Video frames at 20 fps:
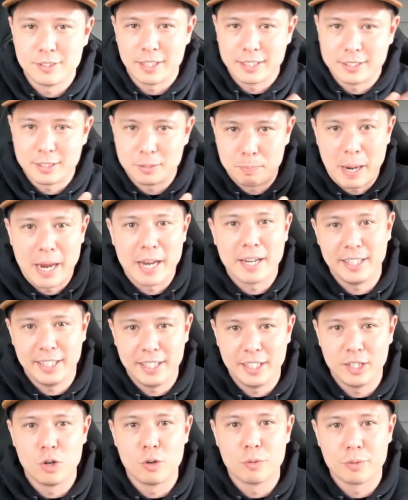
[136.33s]
expanding
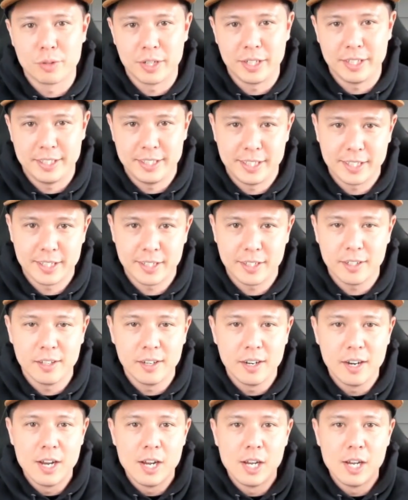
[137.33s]
it over a year.